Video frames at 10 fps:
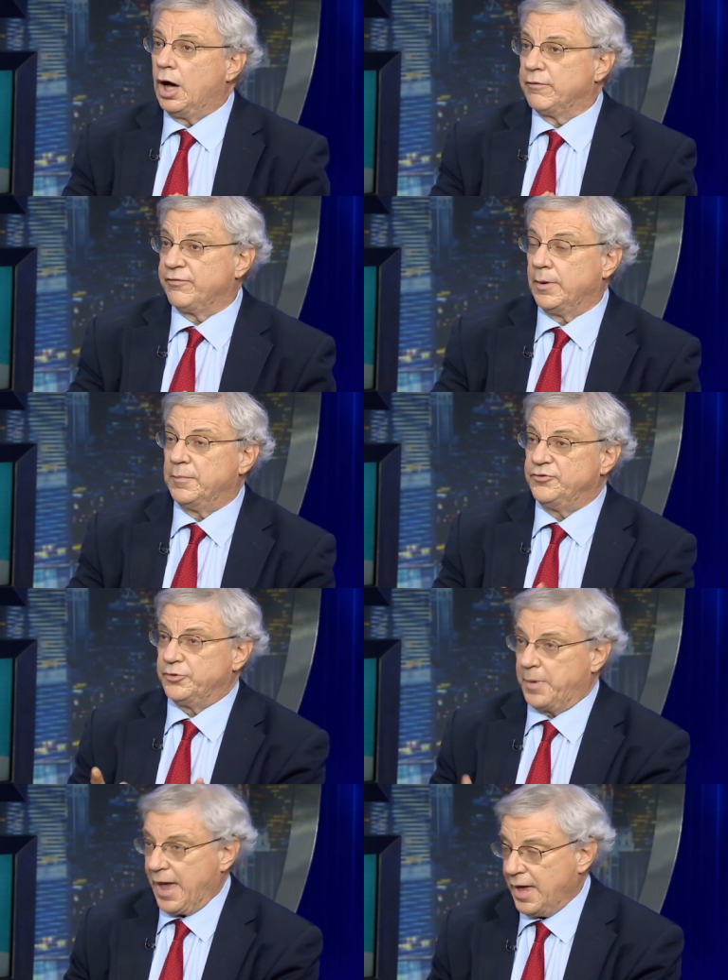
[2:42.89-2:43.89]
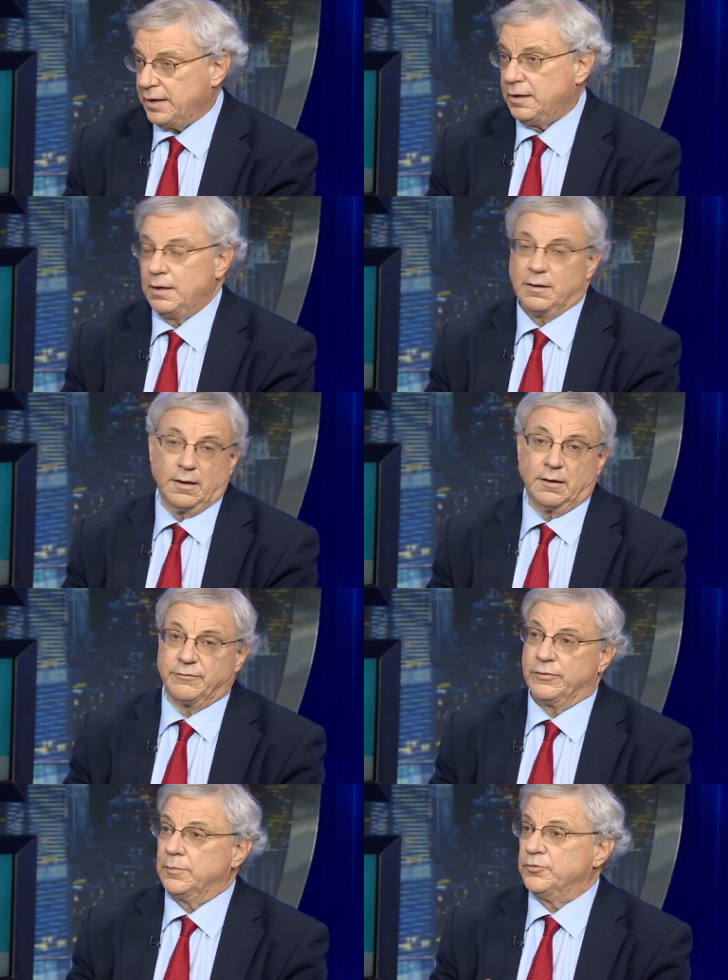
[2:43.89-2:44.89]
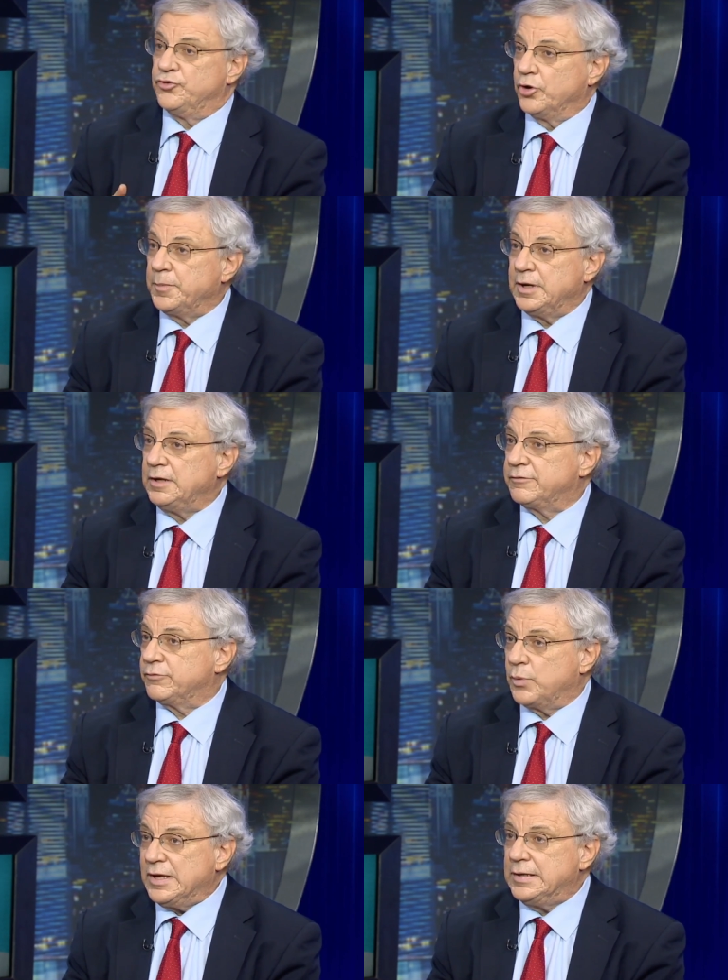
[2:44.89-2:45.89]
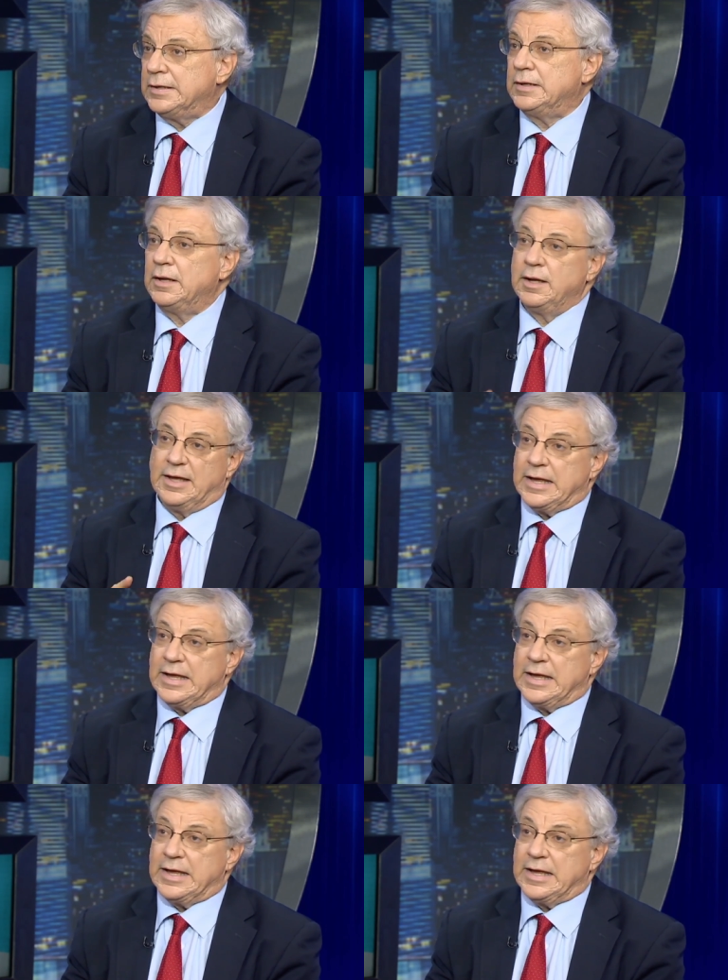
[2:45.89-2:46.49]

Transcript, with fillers: from Japan, from Germany, Sweden,